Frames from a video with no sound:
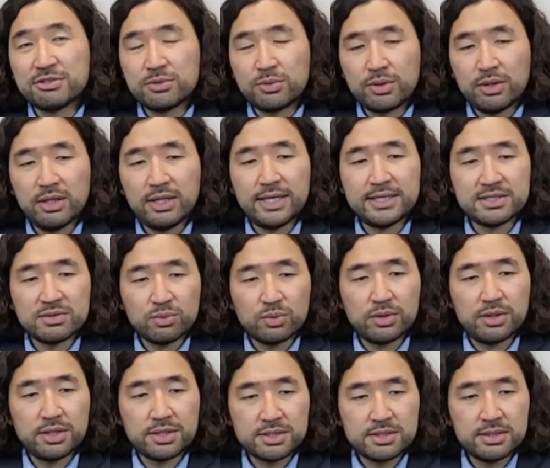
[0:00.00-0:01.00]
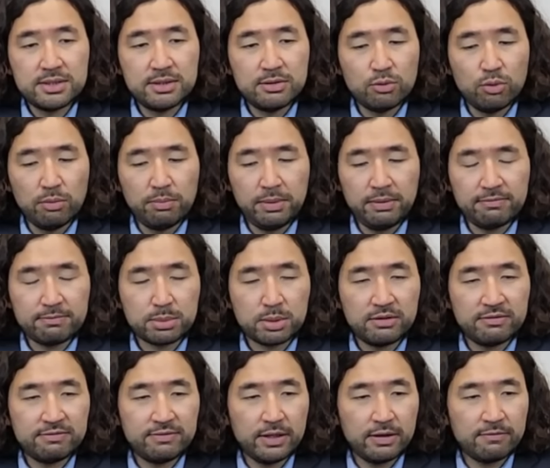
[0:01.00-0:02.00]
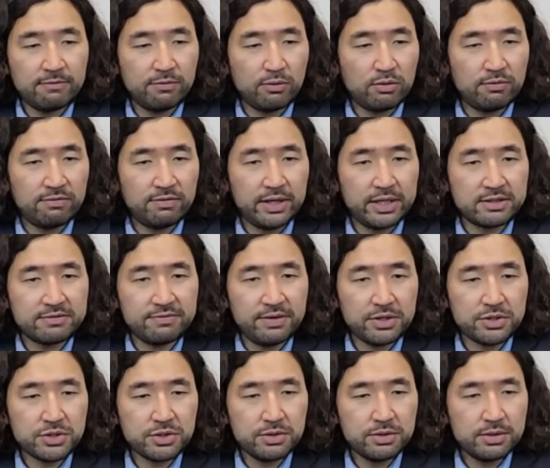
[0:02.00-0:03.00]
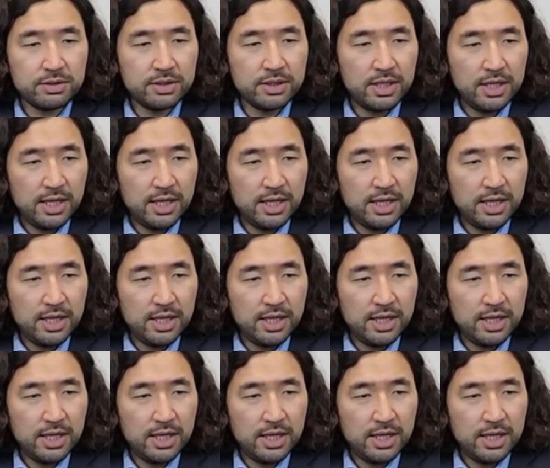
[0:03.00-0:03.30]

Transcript: or less words will be perfect for flash fiction.